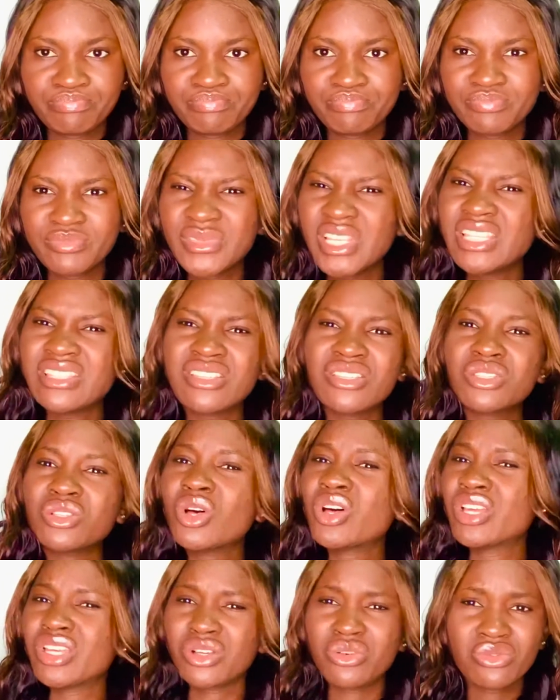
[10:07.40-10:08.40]
it is not a
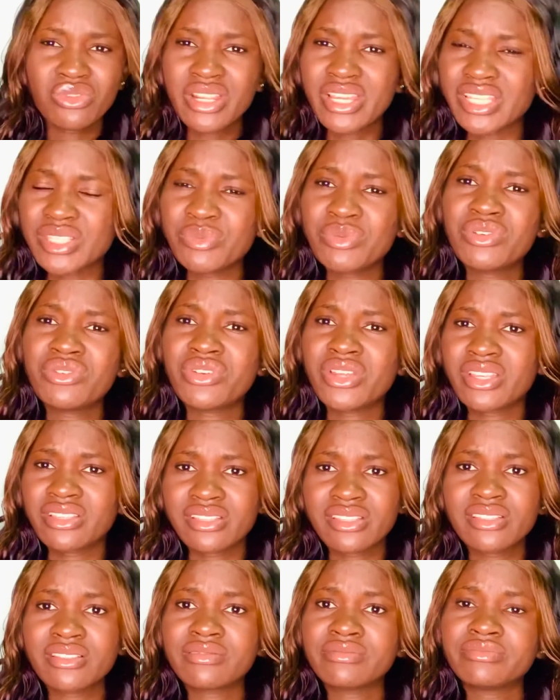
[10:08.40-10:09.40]
good experience.
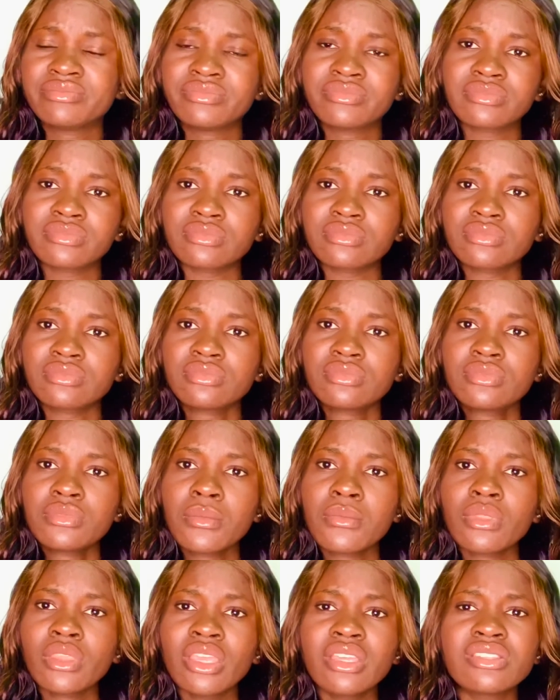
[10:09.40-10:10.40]

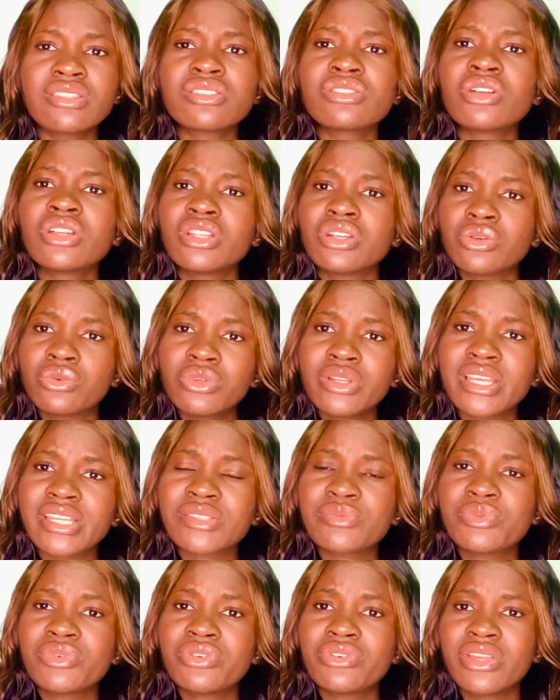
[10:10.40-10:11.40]
It is not a good
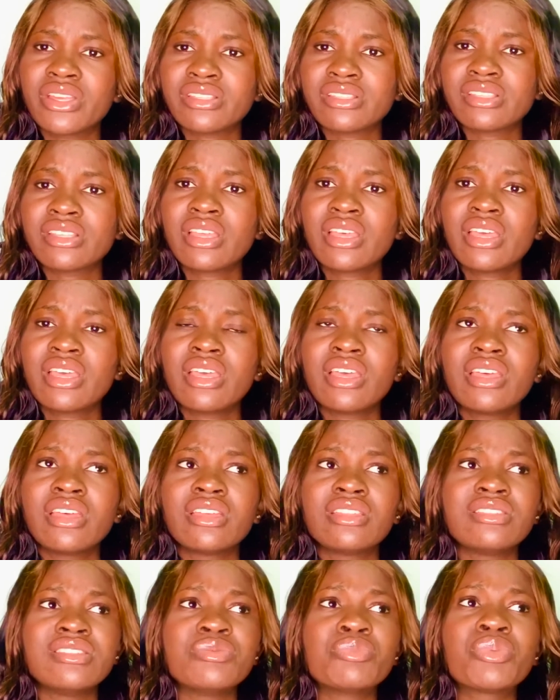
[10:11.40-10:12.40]
experience.
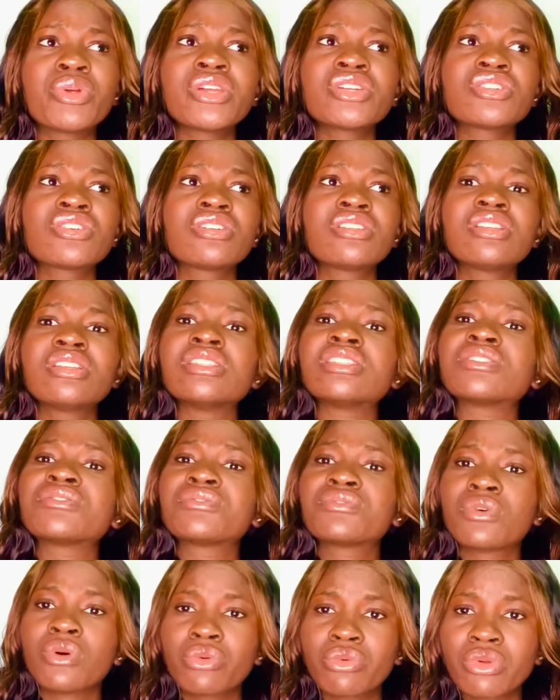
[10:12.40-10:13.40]
Depression is for
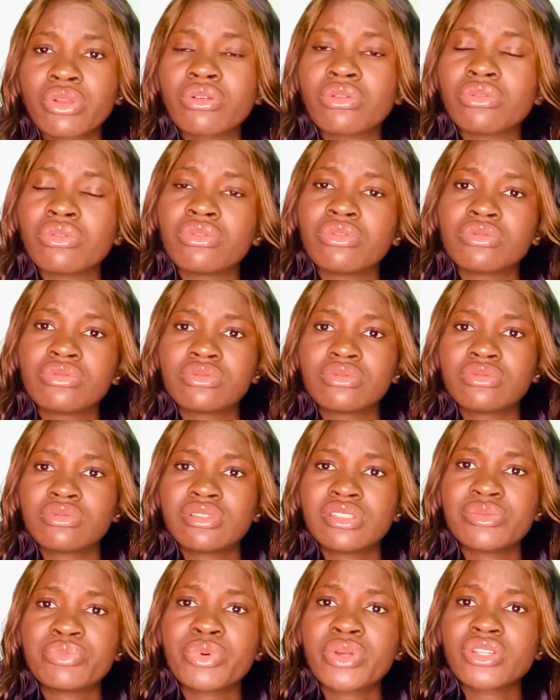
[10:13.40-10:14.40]
real.
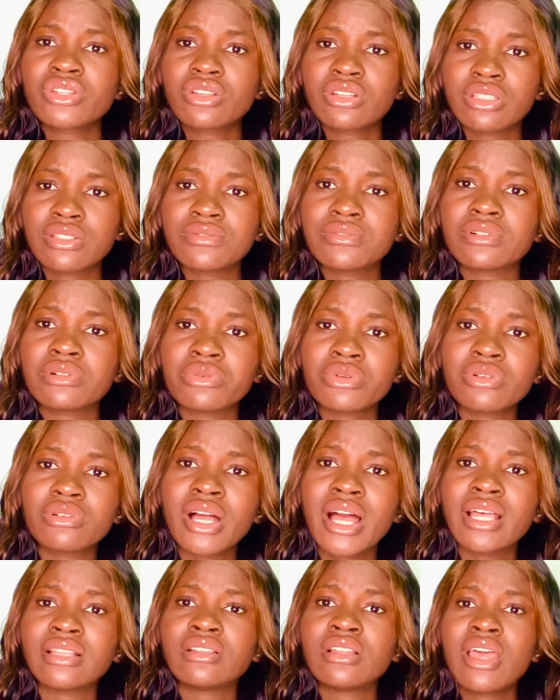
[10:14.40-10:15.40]
Depression is for real.
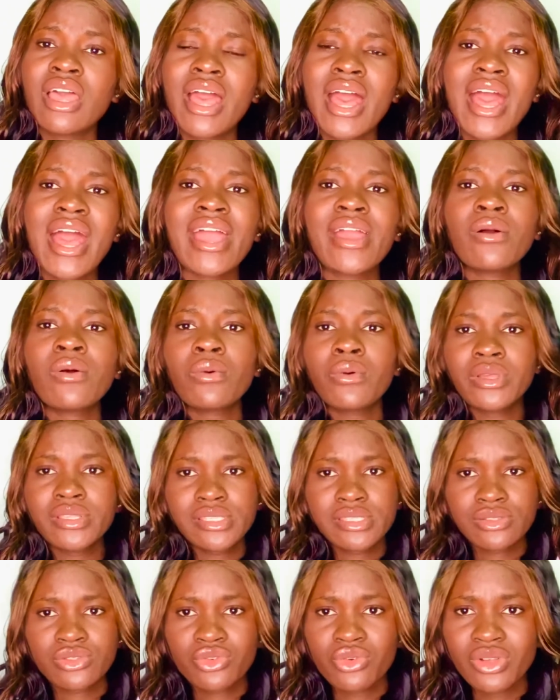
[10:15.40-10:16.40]
And I always
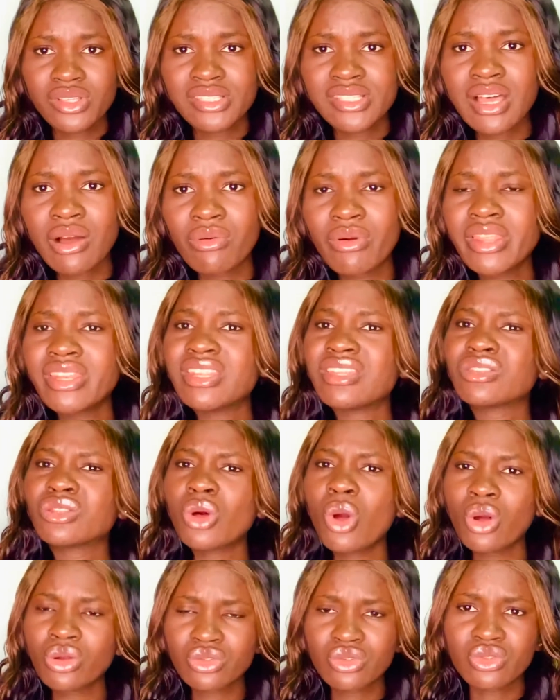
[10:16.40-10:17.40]
trust that when they talk
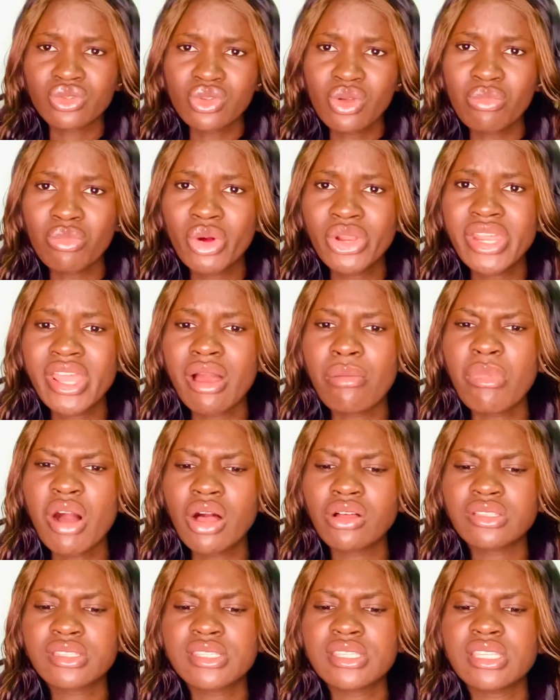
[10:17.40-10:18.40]
to somebody
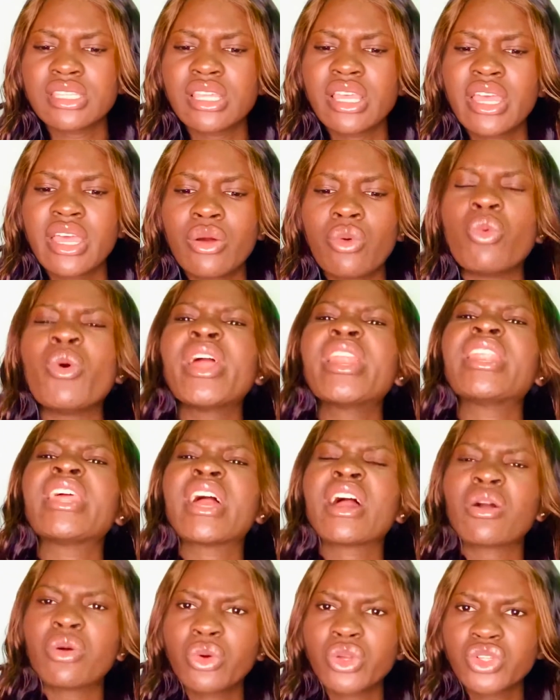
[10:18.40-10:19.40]
about it, when they are
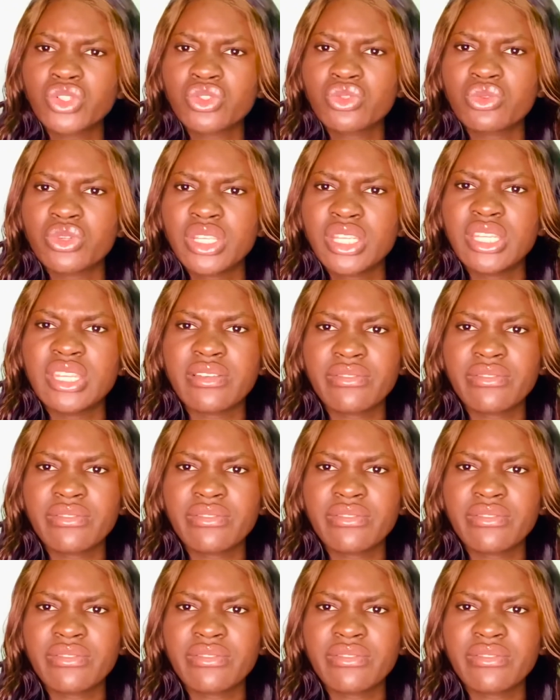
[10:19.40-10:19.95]
going through it, they